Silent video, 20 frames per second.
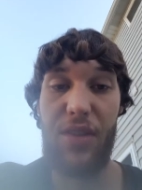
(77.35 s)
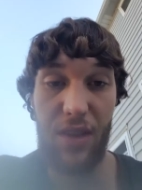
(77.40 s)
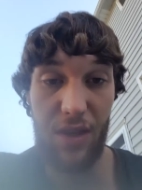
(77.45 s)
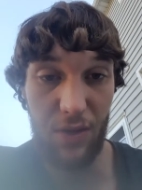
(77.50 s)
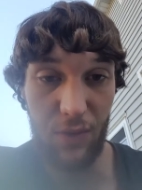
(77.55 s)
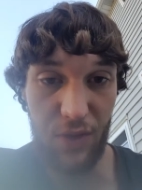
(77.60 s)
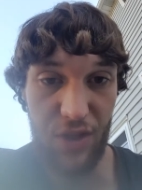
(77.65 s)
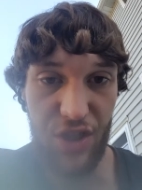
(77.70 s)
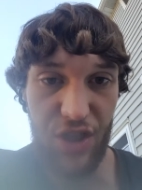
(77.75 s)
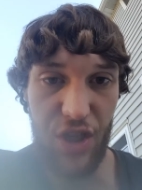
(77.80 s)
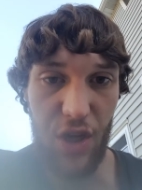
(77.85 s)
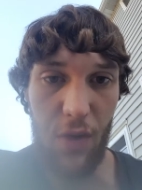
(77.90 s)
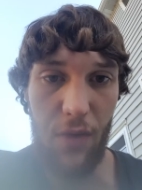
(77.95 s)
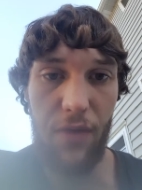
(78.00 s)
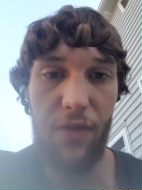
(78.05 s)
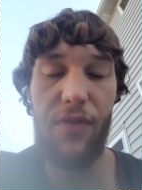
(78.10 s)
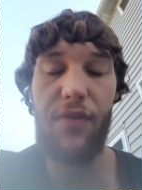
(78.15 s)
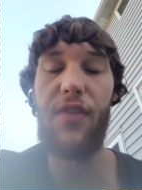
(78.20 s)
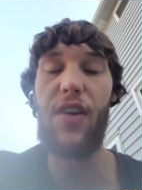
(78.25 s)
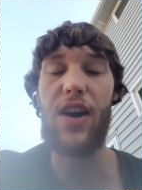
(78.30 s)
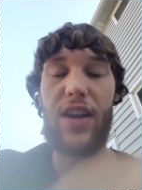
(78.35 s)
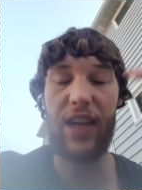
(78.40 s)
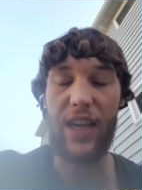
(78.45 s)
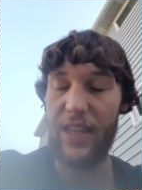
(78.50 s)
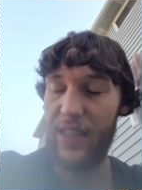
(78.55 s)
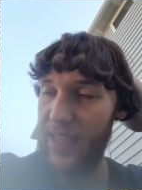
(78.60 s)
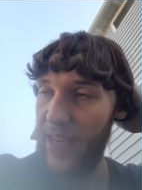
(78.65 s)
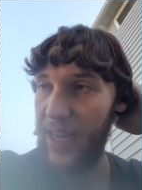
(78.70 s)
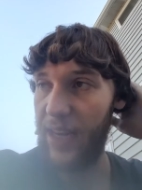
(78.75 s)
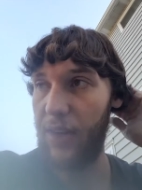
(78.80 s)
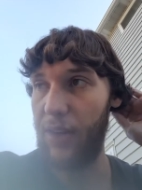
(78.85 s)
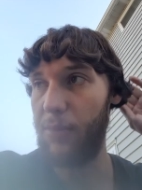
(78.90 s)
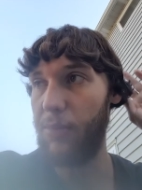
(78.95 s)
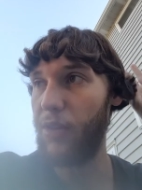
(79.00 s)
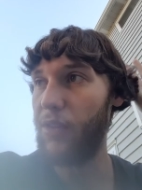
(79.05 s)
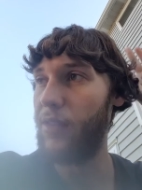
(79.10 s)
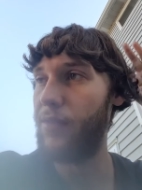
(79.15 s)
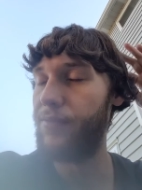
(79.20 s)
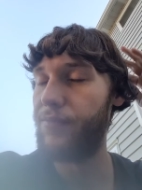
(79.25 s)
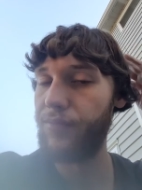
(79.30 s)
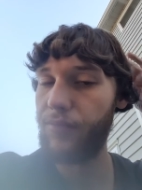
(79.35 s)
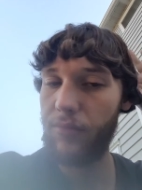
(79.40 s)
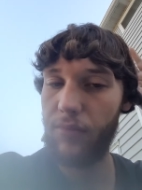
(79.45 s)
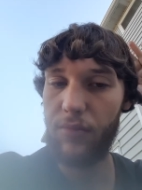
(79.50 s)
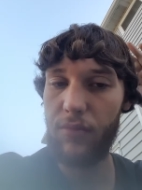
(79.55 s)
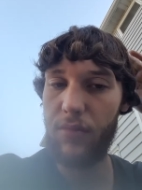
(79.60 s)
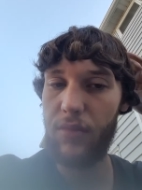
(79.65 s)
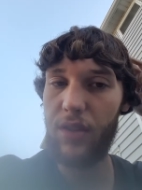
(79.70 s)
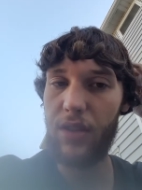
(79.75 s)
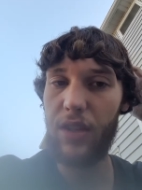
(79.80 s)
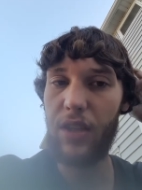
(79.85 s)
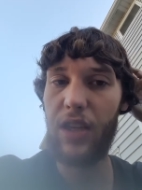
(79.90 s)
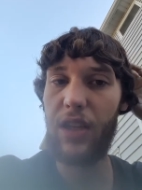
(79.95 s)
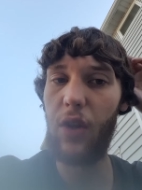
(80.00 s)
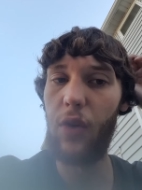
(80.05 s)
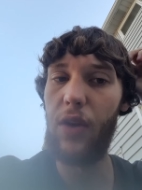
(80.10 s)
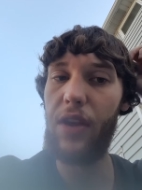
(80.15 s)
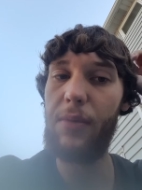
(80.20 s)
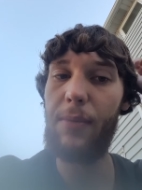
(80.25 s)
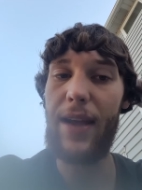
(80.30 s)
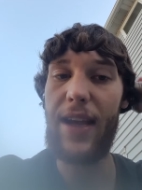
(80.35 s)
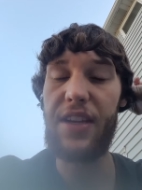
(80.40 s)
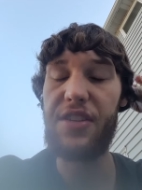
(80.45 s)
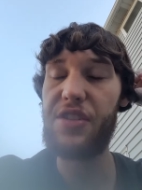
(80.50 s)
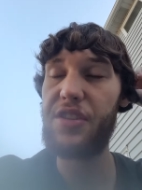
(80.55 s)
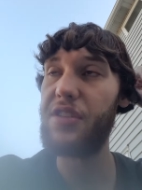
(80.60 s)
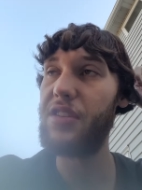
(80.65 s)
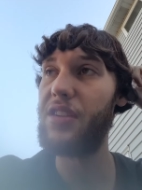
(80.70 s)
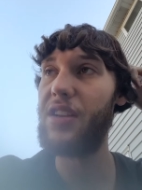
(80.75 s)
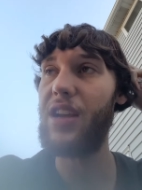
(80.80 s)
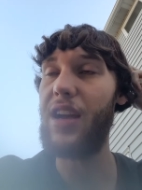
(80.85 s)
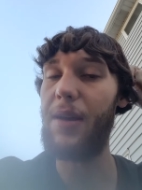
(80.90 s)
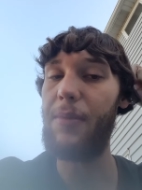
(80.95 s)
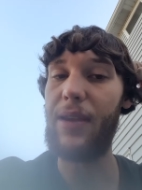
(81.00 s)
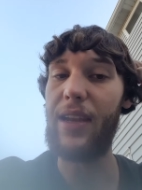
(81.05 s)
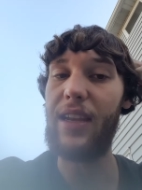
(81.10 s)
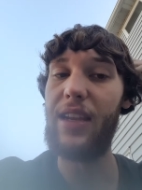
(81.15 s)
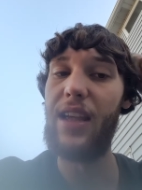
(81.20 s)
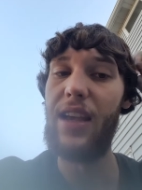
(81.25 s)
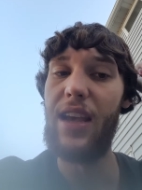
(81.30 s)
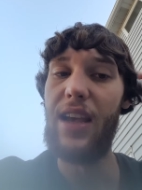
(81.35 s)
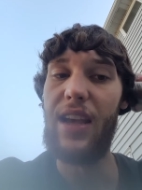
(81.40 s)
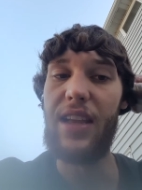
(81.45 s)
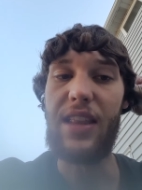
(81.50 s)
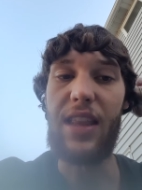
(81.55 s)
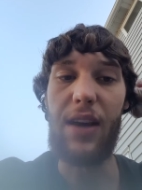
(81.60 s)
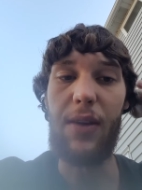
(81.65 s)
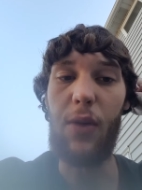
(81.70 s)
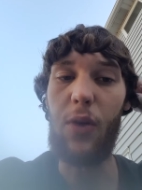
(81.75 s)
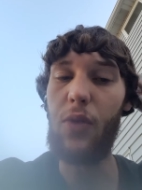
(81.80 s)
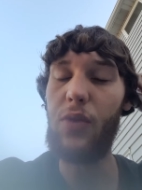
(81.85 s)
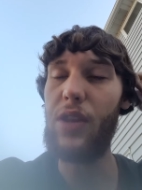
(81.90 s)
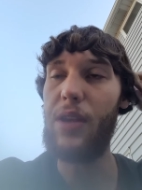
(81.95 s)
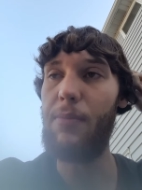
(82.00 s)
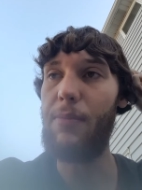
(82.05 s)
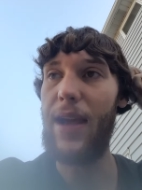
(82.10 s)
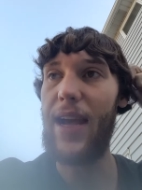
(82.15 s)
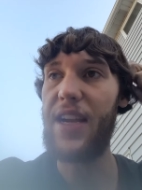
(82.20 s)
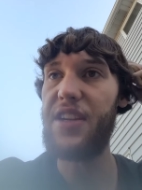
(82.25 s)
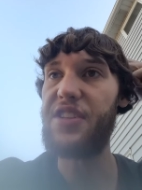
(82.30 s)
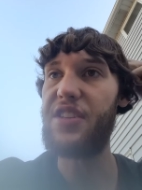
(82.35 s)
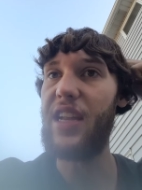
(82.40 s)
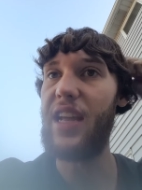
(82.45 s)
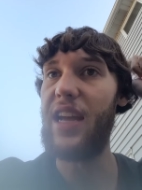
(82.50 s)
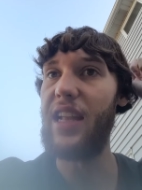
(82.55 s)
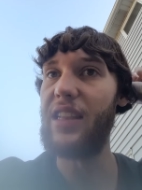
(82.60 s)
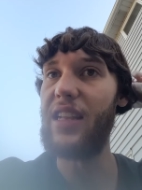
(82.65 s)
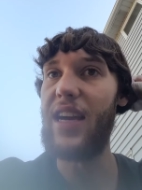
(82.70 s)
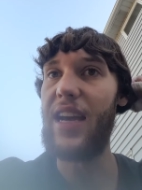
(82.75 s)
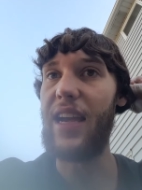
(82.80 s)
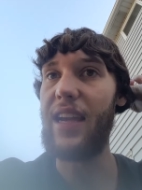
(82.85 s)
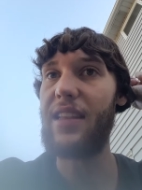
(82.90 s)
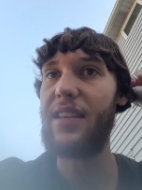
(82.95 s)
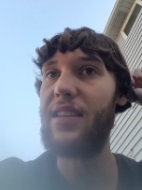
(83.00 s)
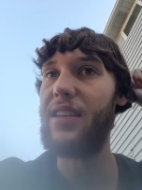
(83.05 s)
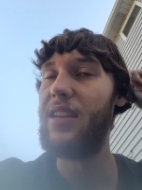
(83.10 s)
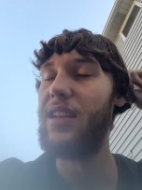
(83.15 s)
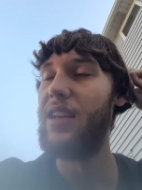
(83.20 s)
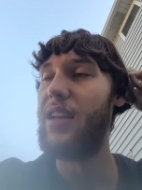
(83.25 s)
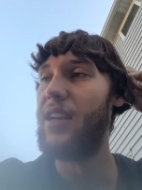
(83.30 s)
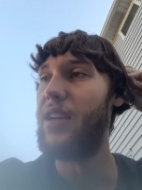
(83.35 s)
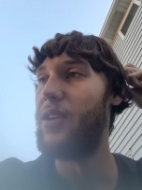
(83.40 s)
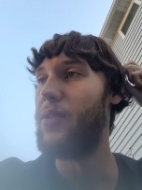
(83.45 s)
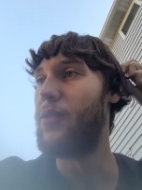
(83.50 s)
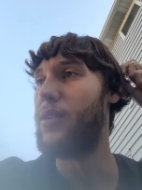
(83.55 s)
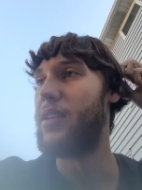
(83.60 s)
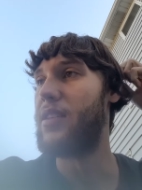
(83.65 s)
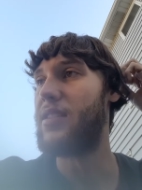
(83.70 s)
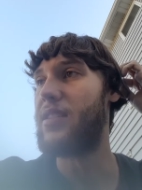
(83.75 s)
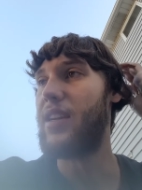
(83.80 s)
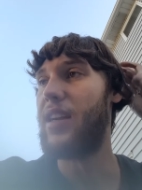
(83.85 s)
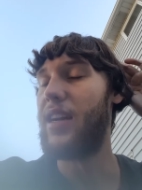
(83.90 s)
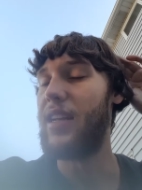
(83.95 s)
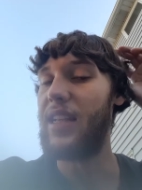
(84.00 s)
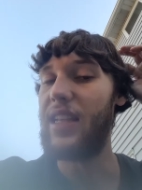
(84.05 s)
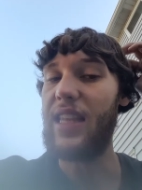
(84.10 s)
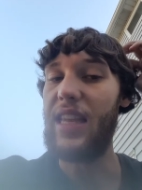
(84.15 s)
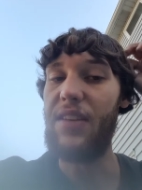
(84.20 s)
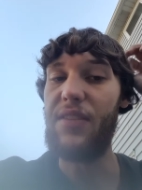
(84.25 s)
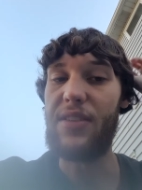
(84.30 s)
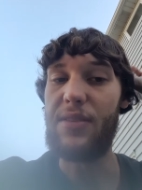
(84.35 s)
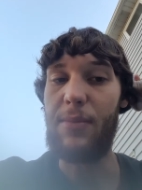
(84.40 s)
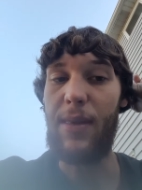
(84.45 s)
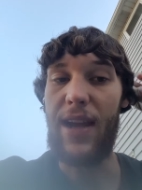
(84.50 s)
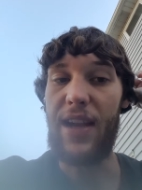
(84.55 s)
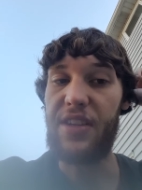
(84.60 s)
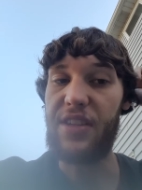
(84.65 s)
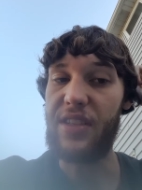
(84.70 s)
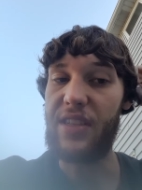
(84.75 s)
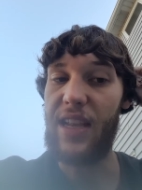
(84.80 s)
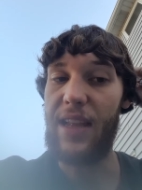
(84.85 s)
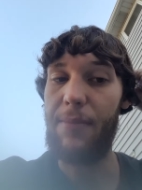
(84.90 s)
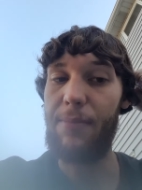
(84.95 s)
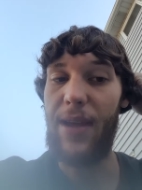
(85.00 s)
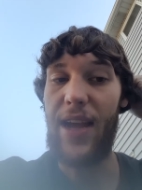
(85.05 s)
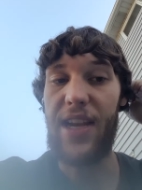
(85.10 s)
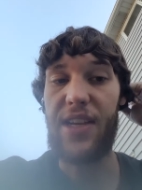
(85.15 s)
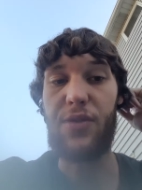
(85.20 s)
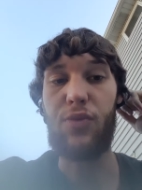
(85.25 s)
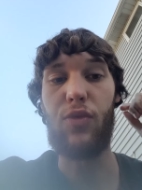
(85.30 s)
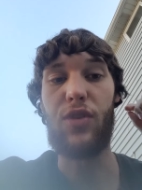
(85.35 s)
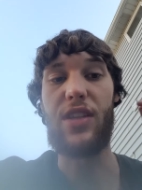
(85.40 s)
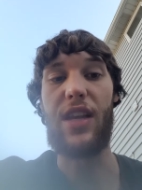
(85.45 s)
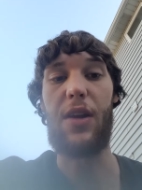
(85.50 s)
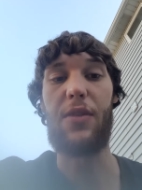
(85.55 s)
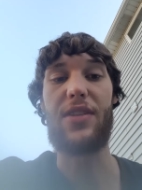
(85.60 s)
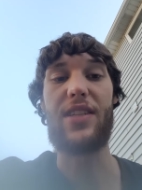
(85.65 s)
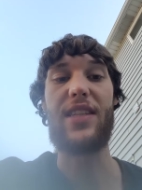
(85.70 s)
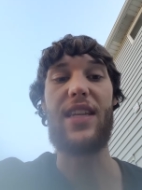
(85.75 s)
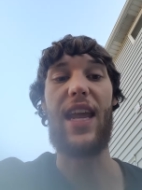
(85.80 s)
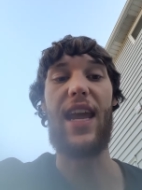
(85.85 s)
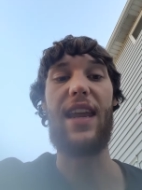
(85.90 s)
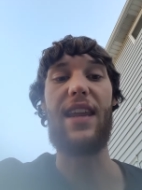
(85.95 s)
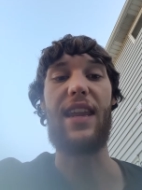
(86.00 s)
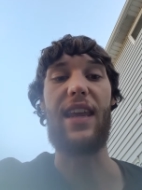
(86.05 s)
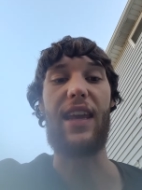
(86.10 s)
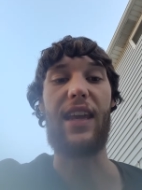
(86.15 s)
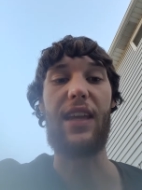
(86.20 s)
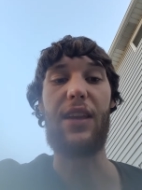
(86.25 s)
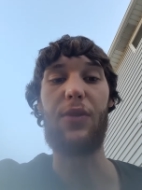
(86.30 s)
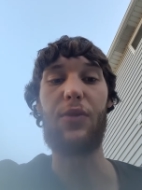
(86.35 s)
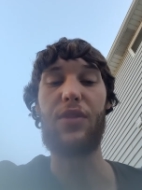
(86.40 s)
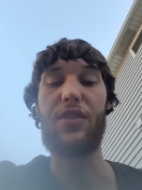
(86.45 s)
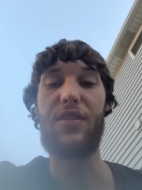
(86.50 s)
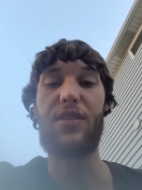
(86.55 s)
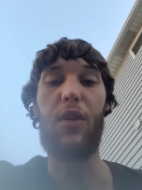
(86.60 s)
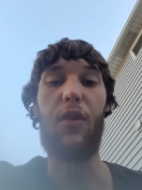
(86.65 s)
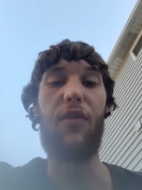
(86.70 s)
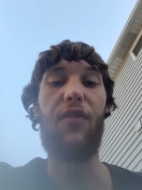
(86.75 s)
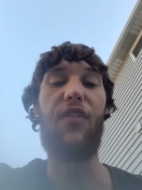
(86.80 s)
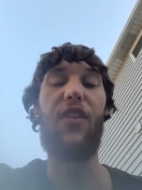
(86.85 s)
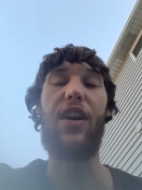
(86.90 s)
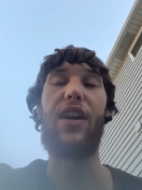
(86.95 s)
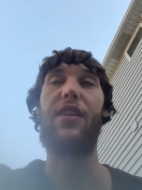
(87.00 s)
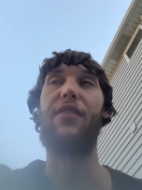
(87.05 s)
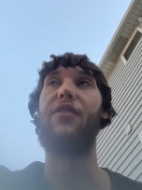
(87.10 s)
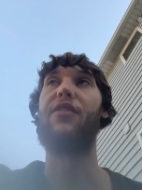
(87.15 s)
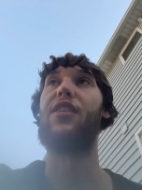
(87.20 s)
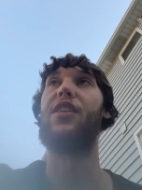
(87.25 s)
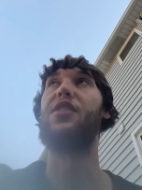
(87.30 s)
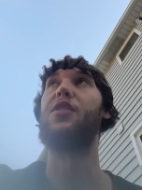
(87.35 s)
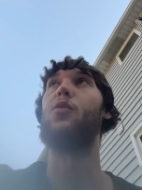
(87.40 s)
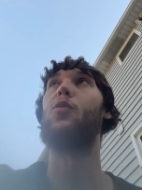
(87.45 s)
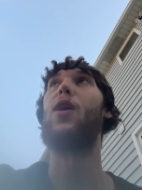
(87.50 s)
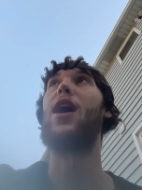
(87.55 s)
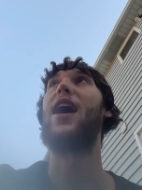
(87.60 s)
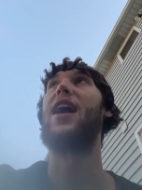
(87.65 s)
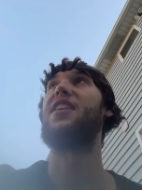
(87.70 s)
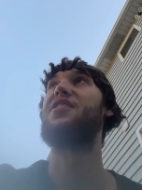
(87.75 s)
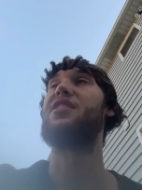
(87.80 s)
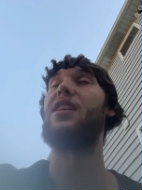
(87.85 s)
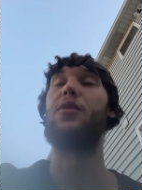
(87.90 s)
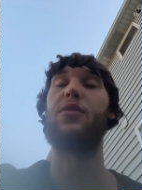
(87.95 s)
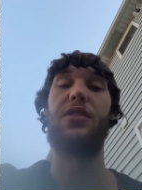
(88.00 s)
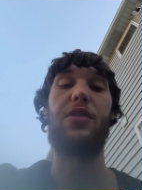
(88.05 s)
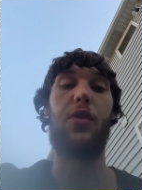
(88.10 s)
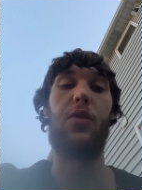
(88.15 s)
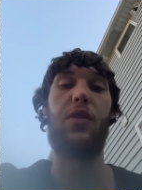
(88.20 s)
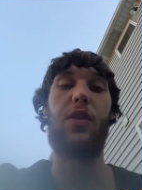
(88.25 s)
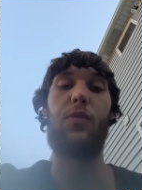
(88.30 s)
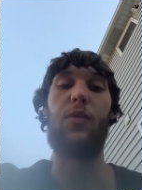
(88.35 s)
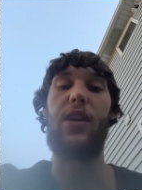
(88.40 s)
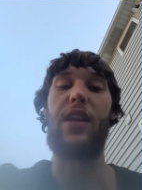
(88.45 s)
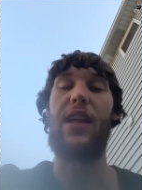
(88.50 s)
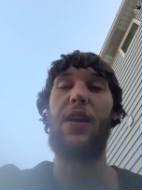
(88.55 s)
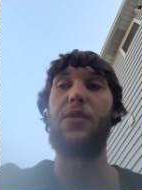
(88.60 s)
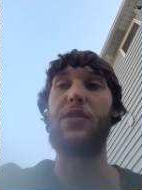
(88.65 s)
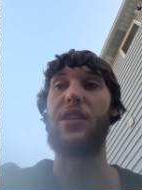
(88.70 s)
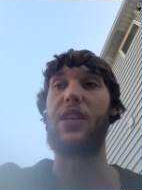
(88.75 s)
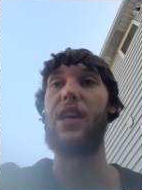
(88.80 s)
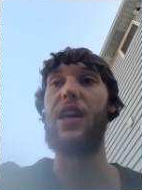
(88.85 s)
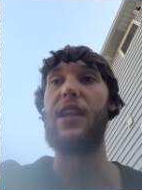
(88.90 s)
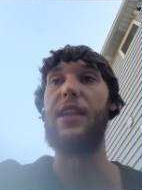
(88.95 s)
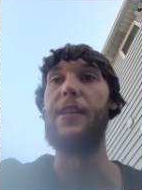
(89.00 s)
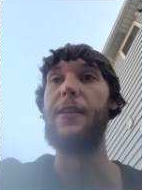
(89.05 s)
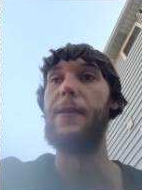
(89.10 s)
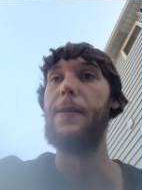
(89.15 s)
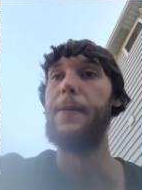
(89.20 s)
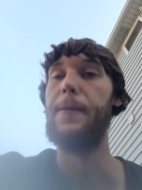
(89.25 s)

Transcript: It was so fucking terrible. The only match I mean, the only match that I liked was uh, the Divas match because that match was outstanding and it was so fucking fun to watch. That was the only one that was good.